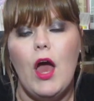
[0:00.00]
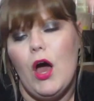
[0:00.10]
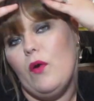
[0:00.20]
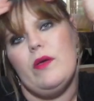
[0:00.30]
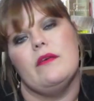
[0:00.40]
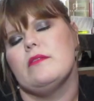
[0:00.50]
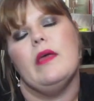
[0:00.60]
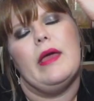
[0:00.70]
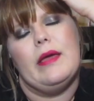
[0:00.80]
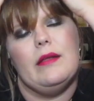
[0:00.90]
Oh yes,
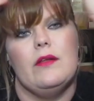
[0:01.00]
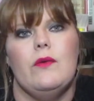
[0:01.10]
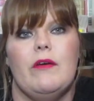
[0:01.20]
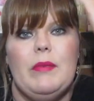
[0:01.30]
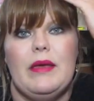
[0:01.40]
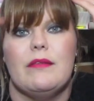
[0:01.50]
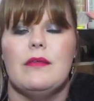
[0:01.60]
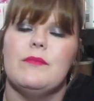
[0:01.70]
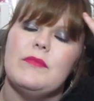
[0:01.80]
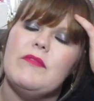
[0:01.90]
and I do have bangs,
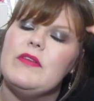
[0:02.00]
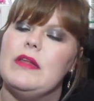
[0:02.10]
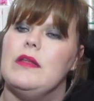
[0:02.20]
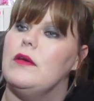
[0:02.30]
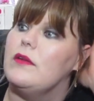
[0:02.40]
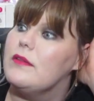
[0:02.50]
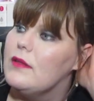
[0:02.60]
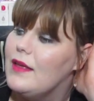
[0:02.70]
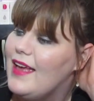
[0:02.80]
if you didn't notice.